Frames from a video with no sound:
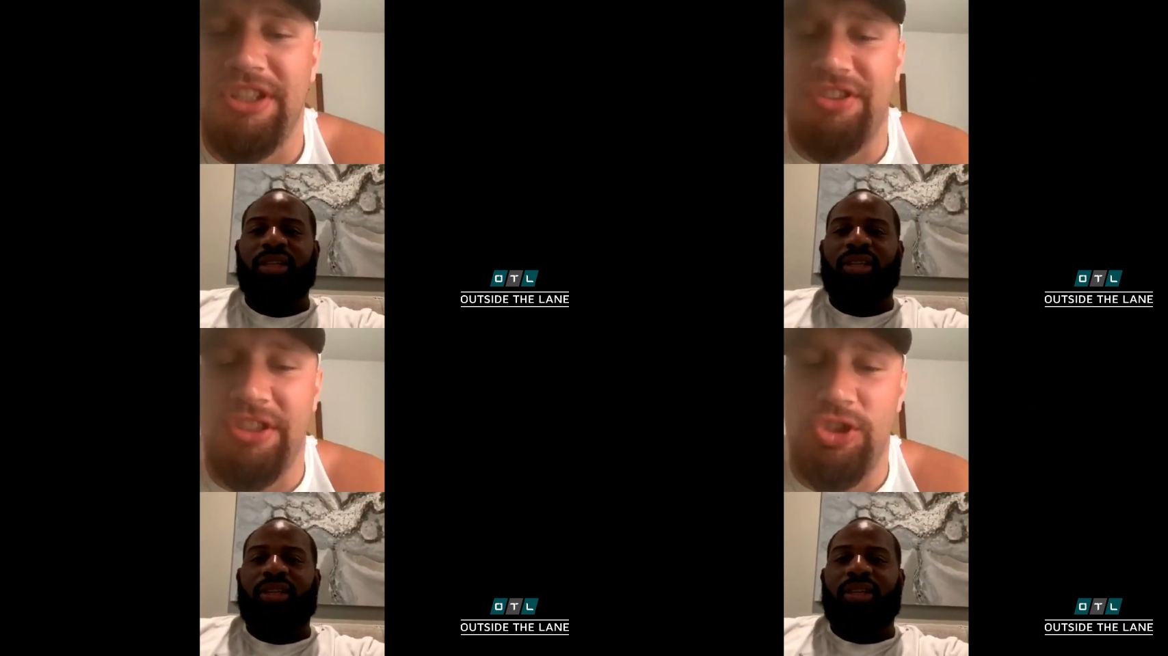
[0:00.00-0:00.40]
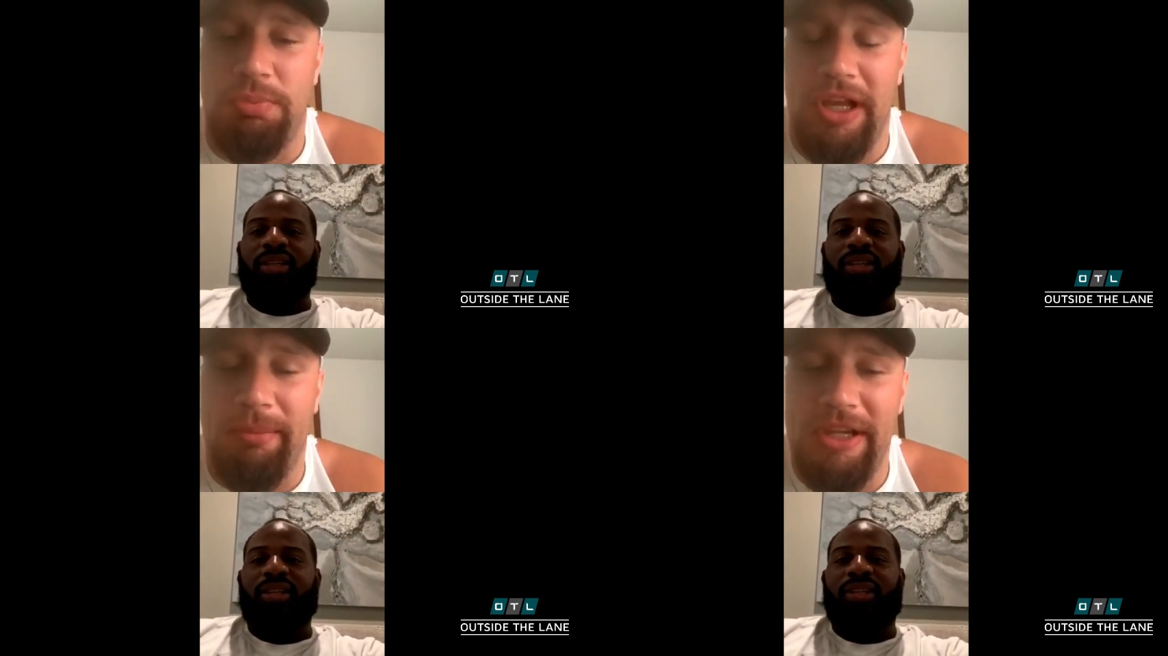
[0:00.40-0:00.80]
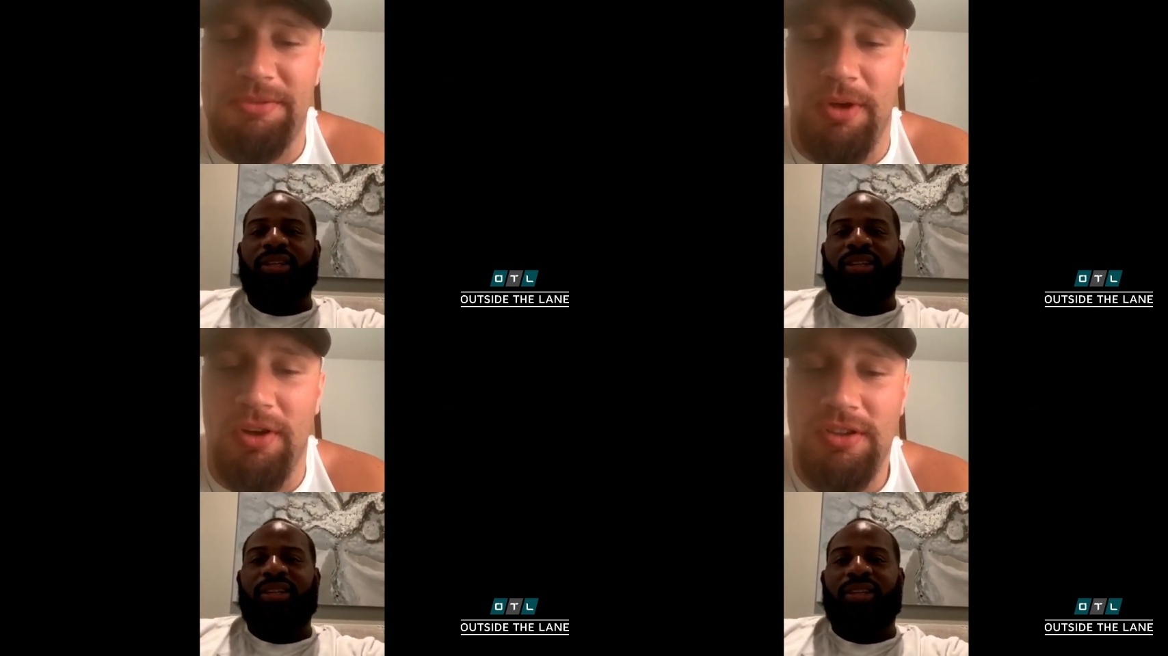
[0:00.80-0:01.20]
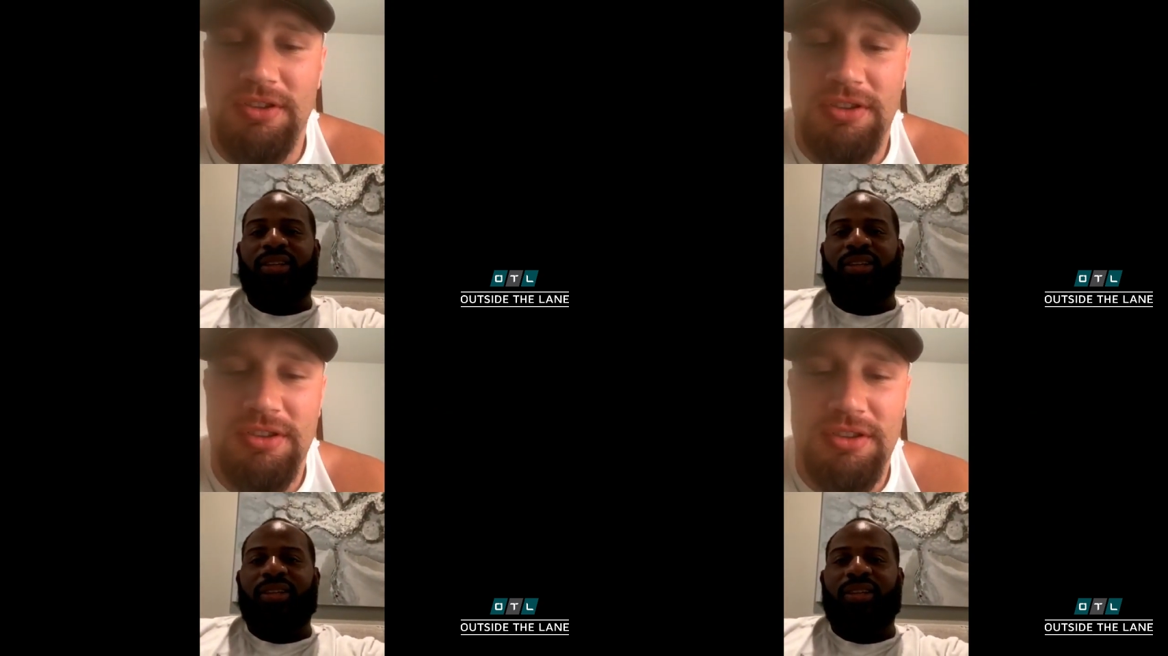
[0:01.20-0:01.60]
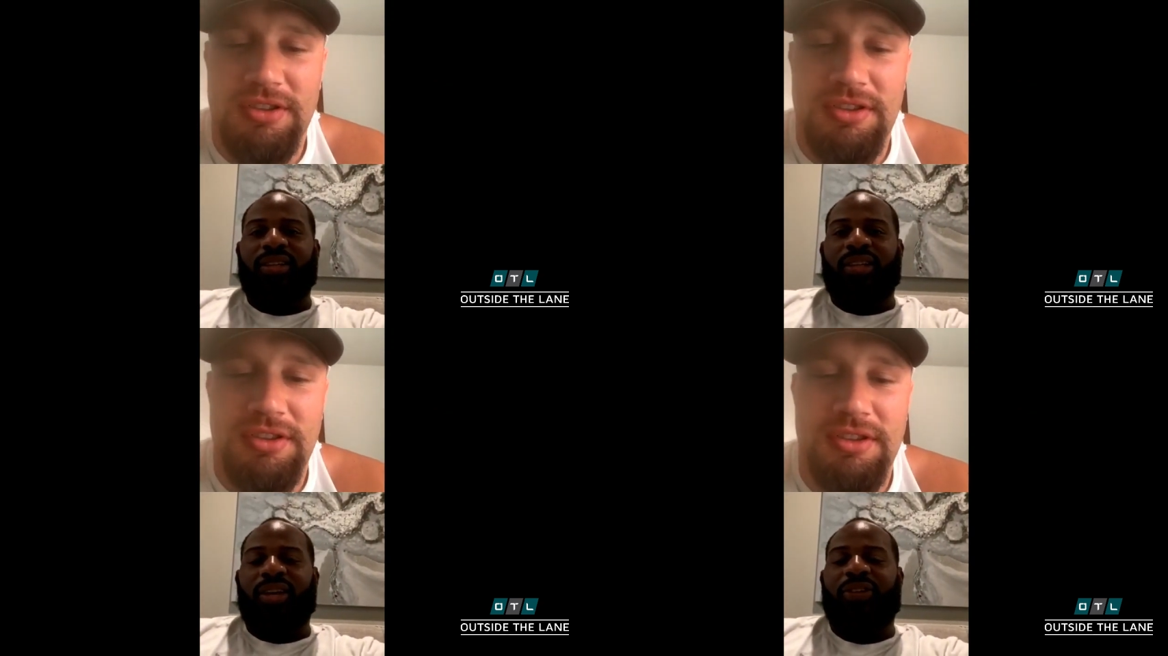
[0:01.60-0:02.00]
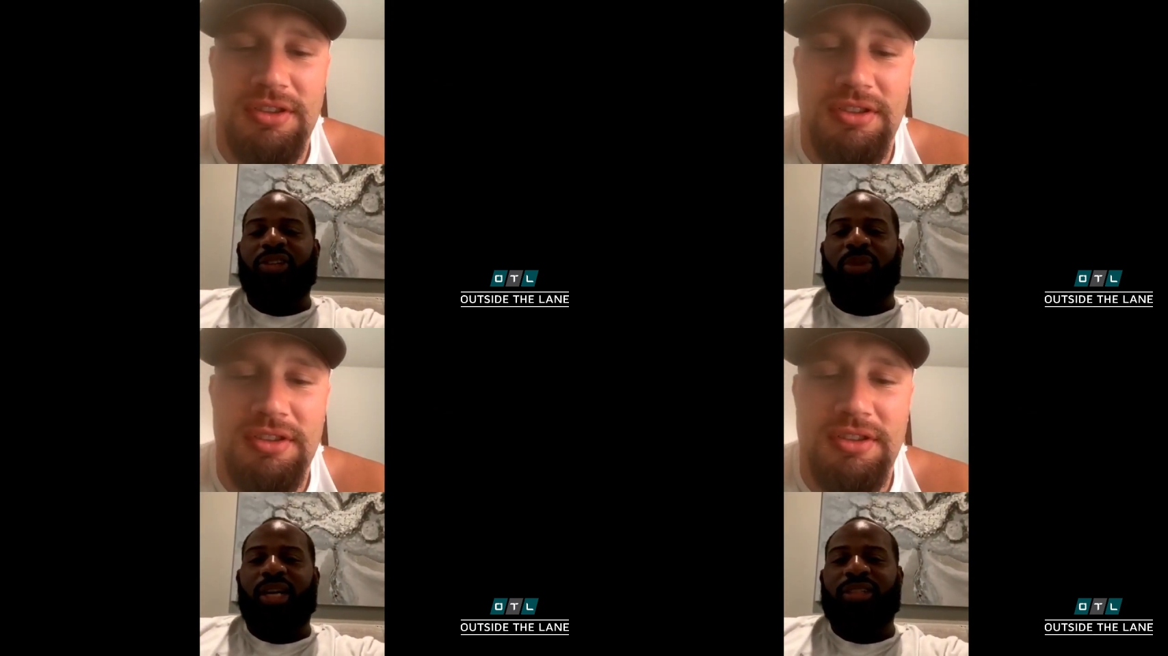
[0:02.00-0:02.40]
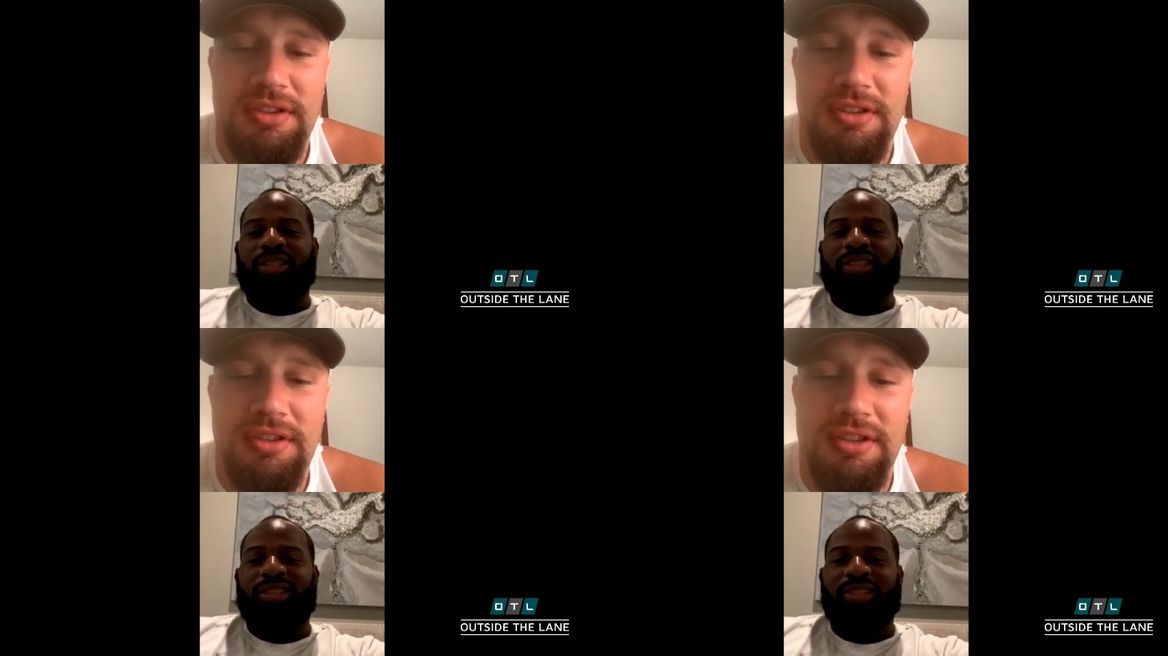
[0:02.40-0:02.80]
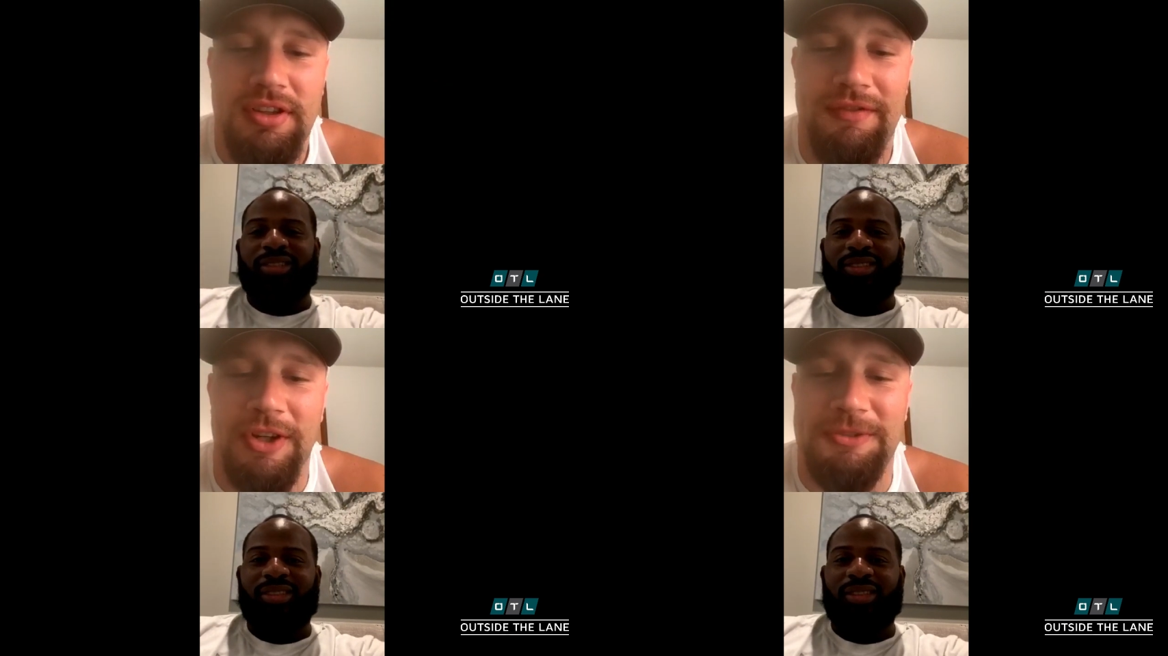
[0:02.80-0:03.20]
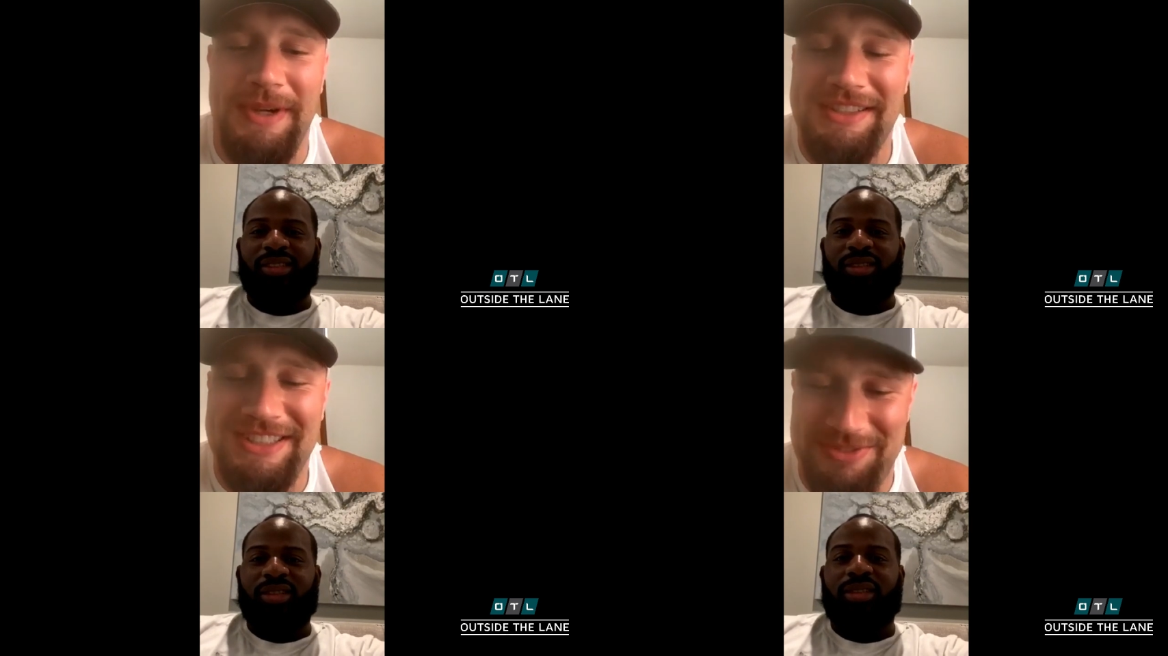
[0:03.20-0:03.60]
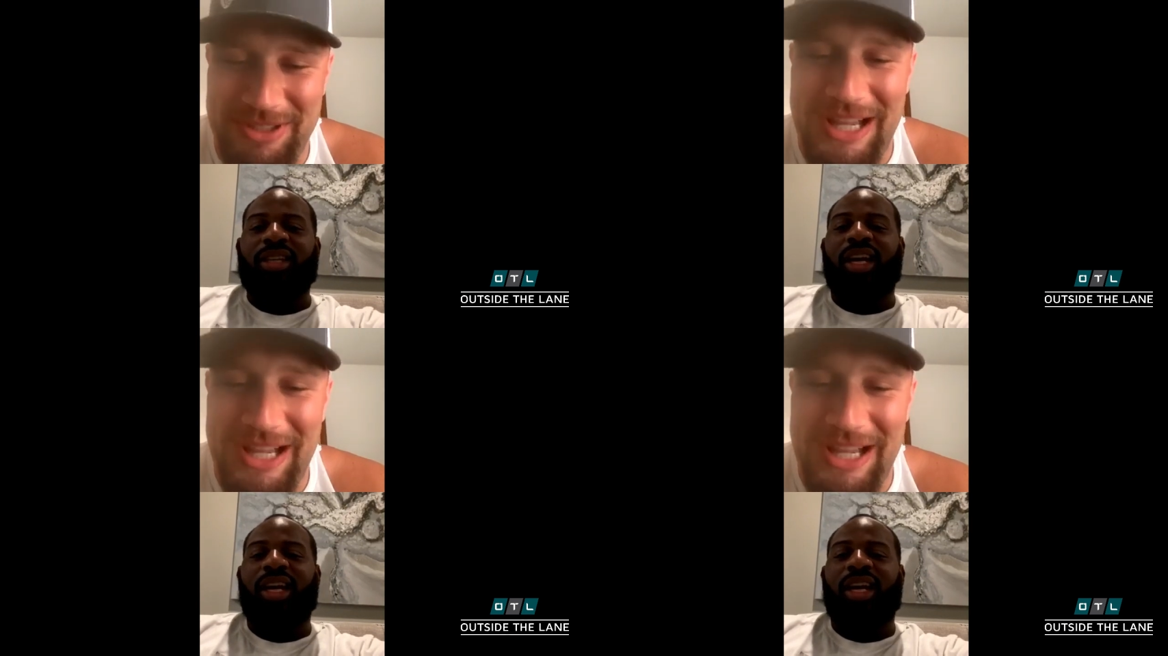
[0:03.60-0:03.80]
Speaker 1: position did you play in baseball? First base. First base. That's